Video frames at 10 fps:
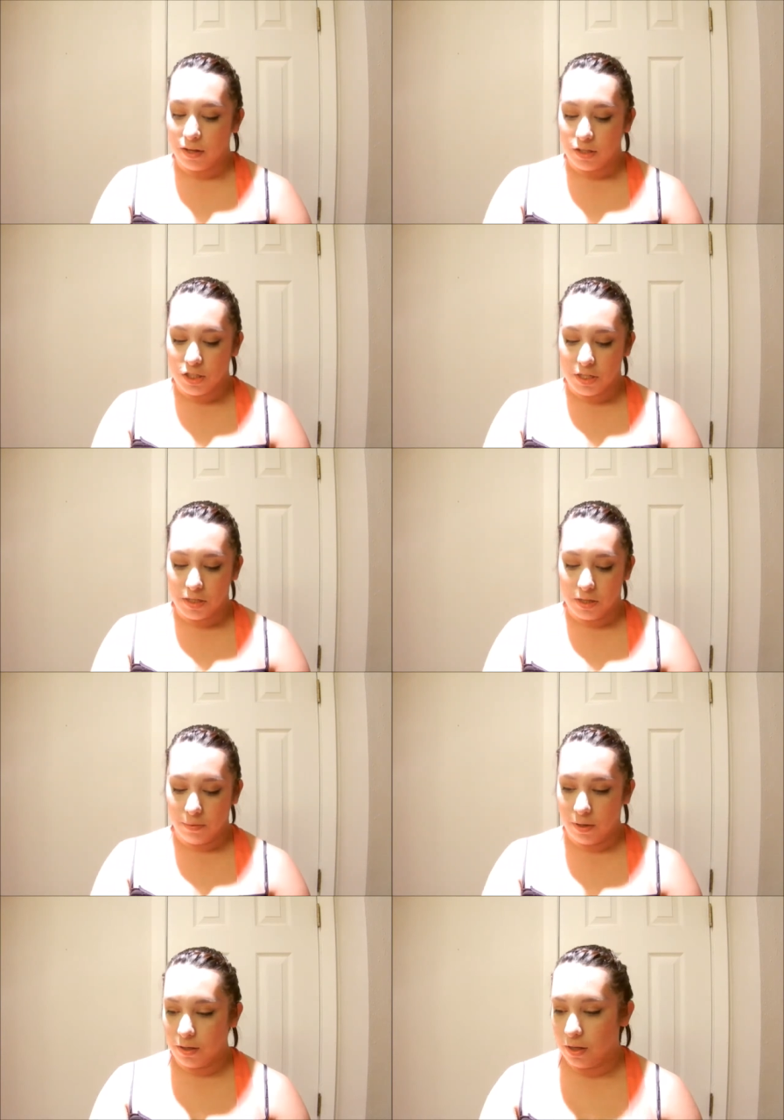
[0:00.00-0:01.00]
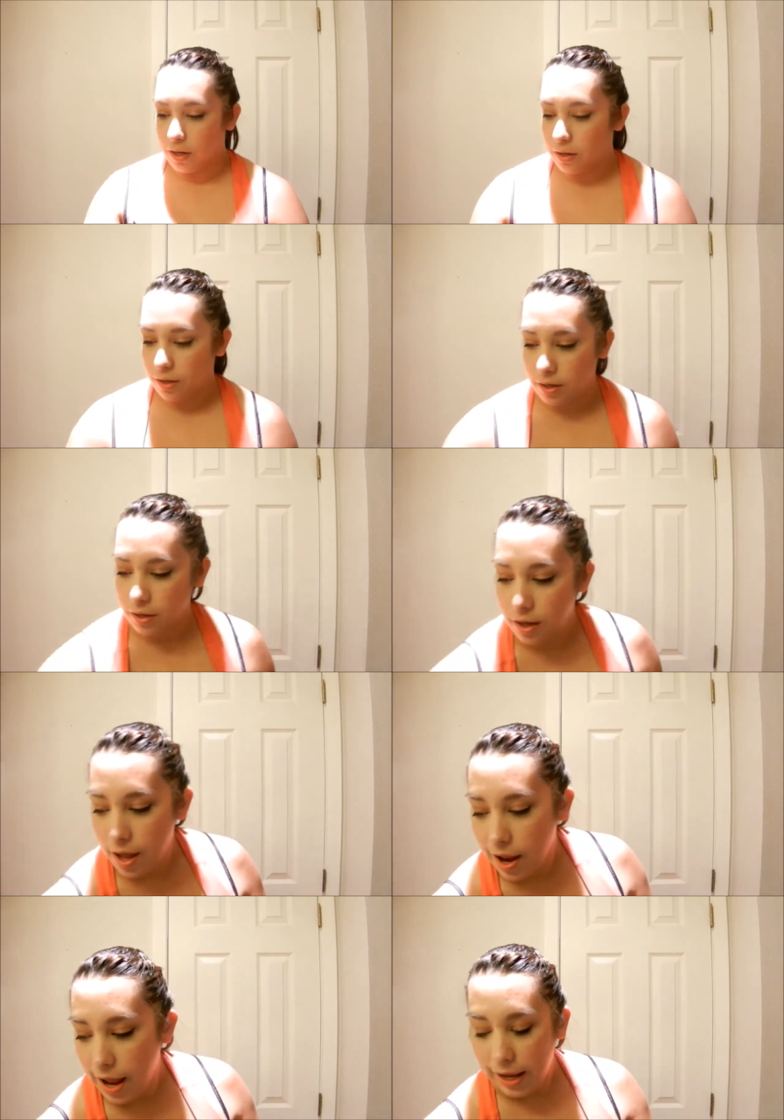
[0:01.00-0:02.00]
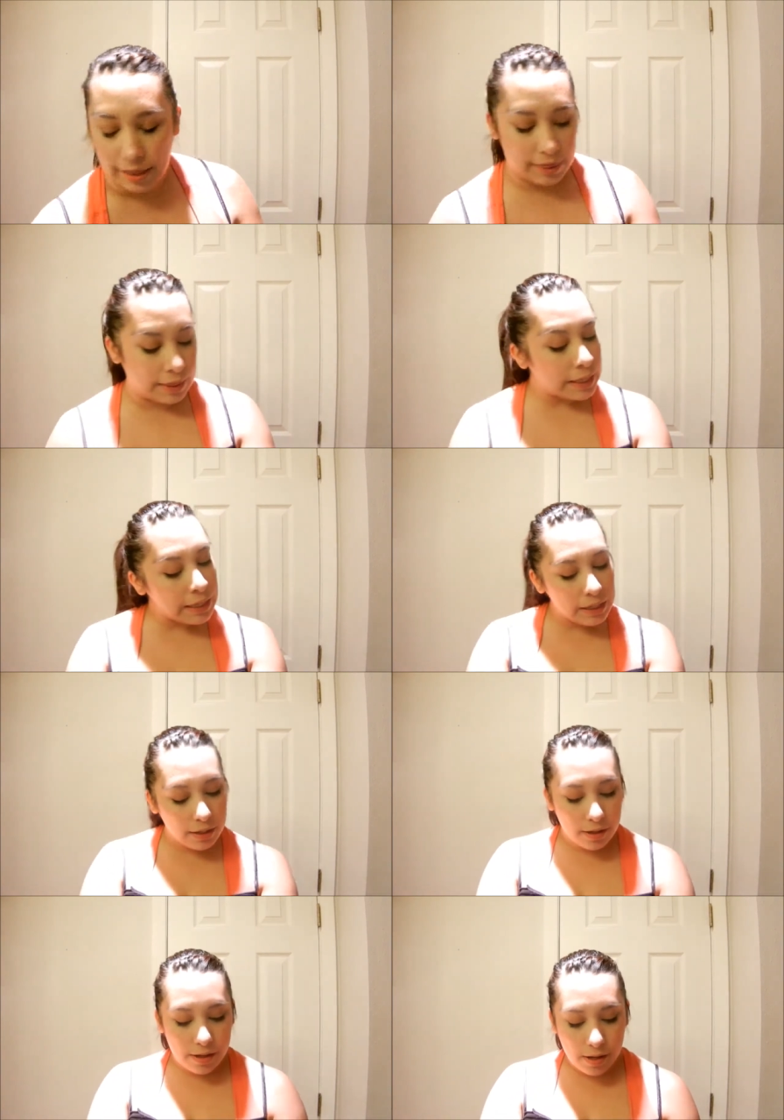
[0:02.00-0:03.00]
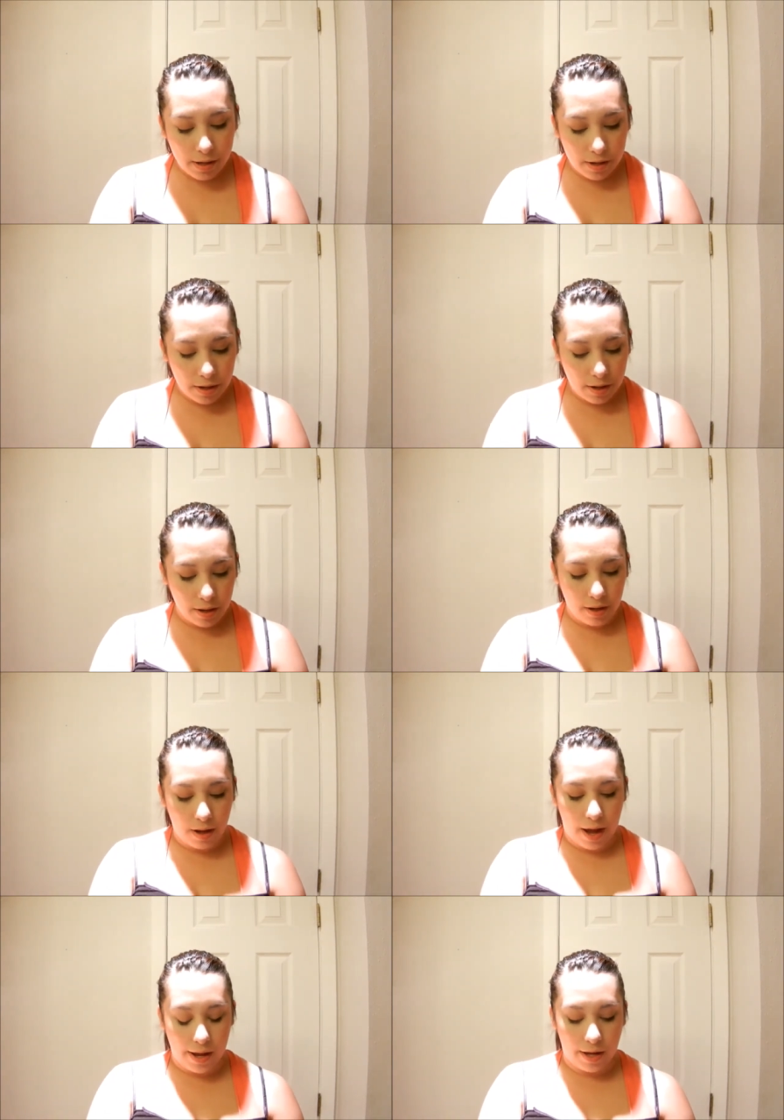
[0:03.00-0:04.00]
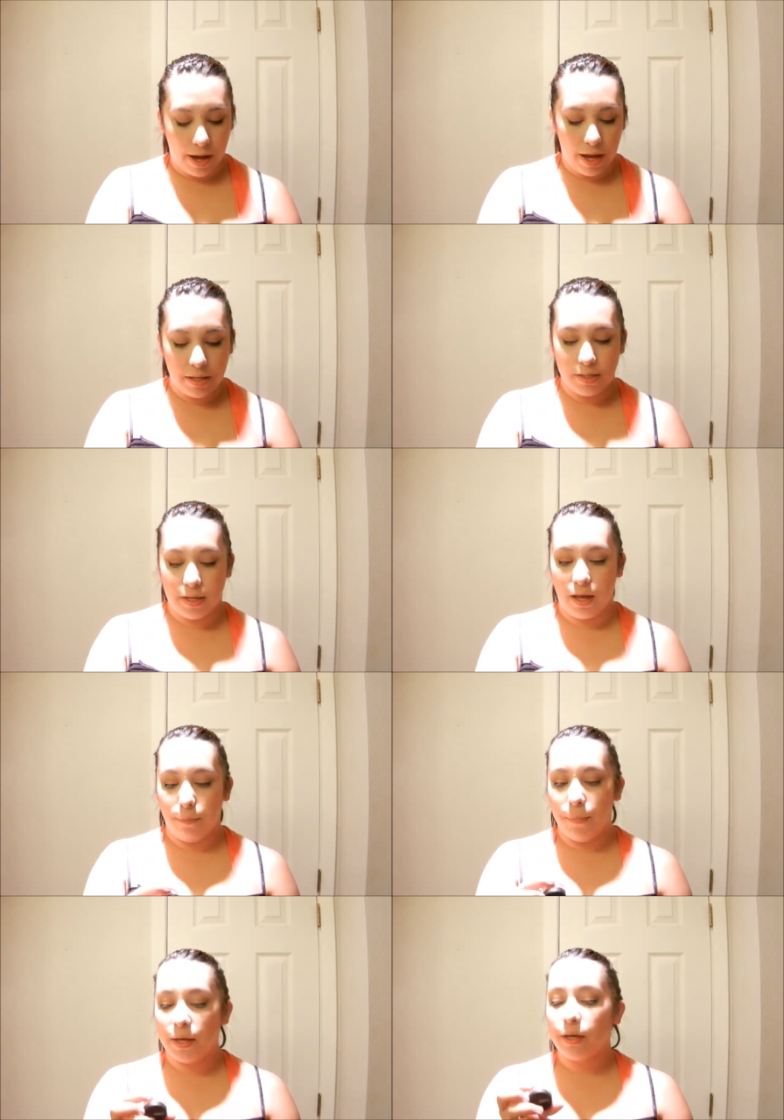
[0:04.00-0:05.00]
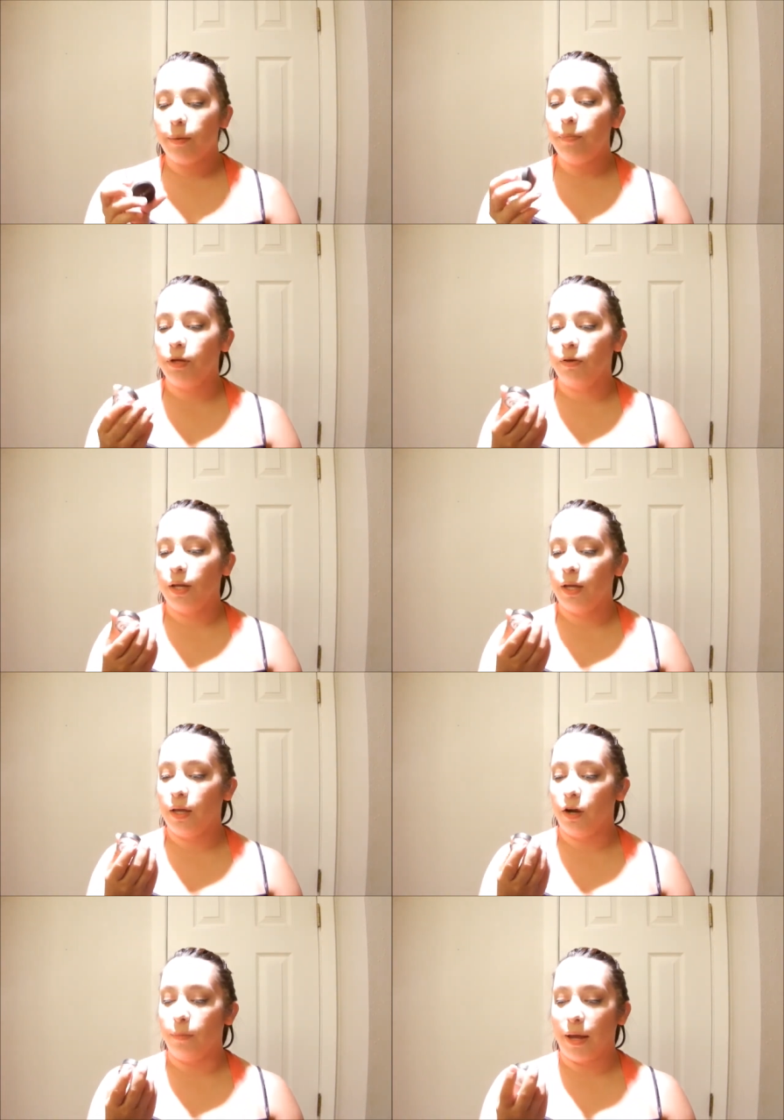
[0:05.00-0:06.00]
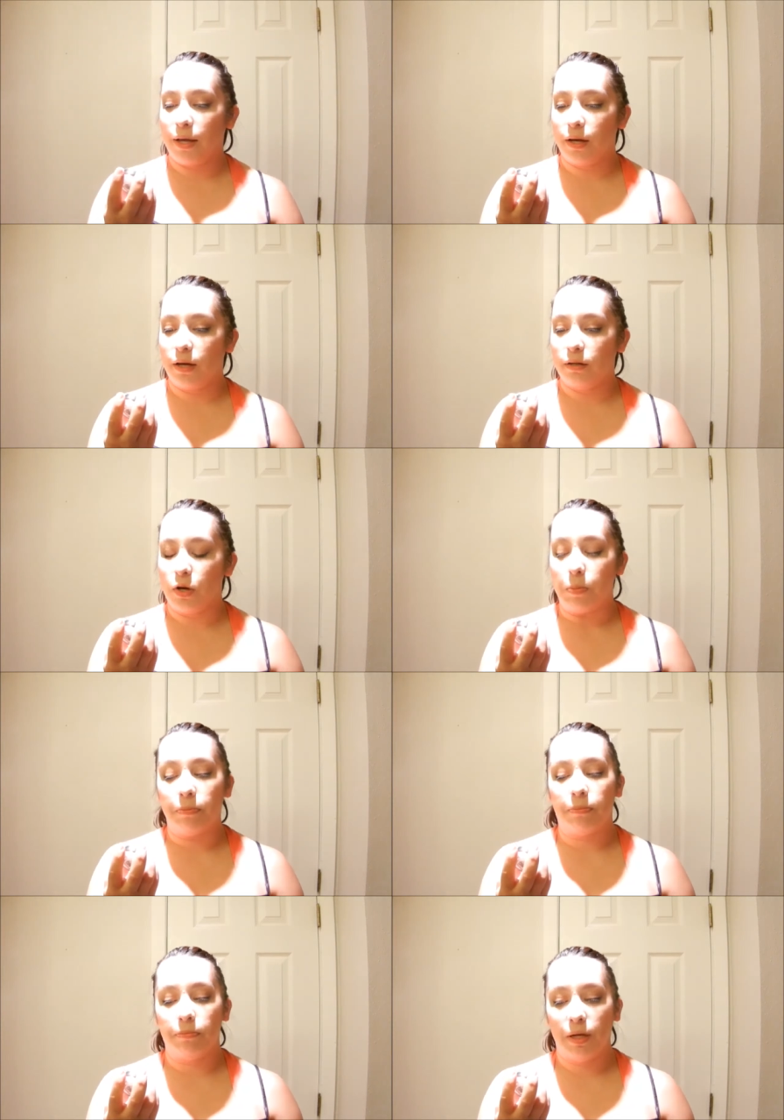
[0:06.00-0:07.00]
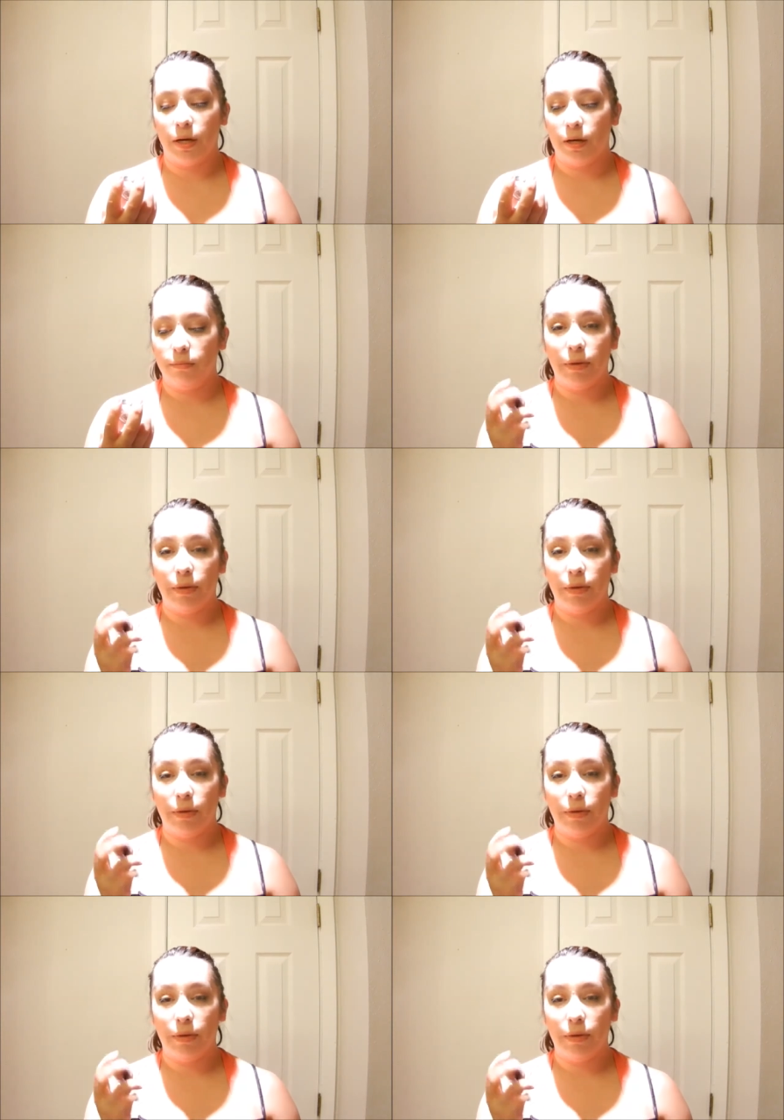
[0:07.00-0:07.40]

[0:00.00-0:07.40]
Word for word: Cheesy, but yeah. And then I got a Mika Beauty, or Mica, no, Mika?